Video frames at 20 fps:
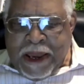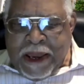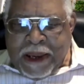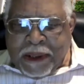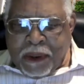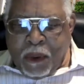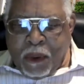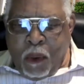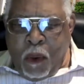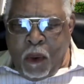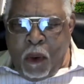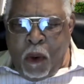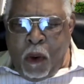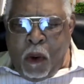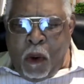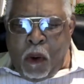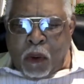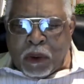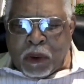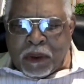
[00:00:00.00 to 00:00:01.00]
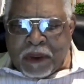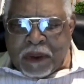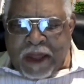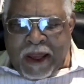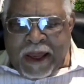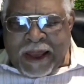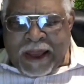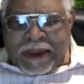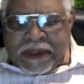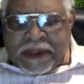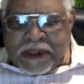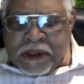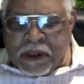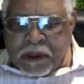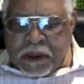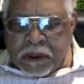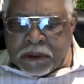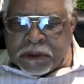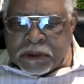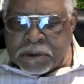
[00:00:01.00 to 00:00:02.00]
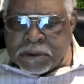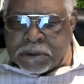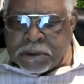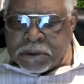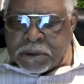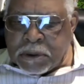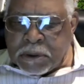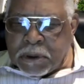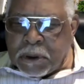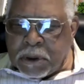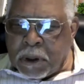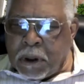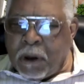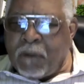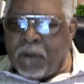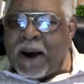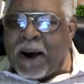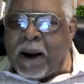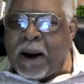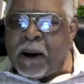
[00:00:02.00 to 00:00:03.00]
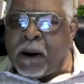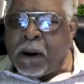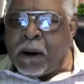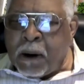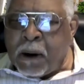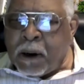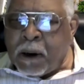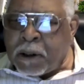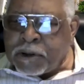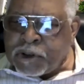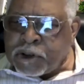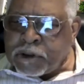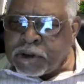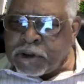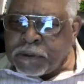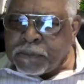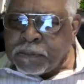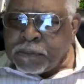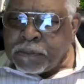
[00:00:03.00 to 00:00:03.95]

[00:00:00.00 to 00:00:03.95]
and all the ideas of our hearts.